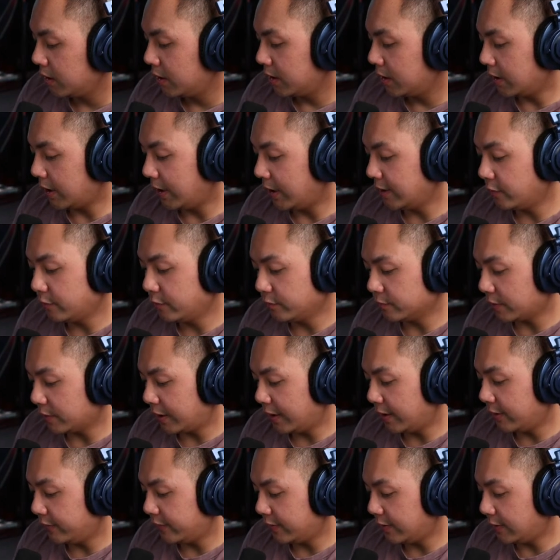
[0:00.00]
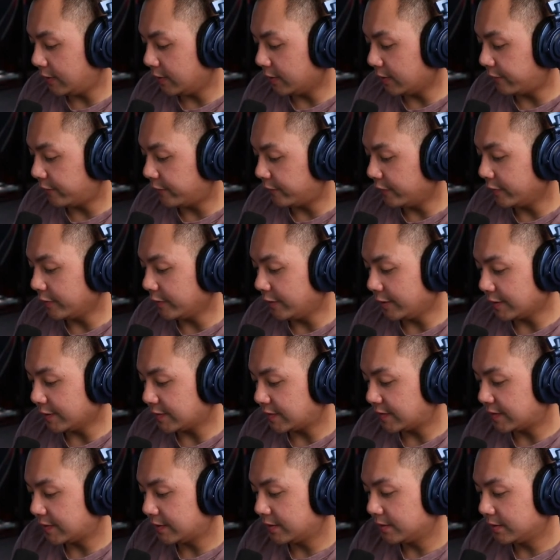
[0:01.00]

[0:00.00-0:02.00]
I don't have any affiliates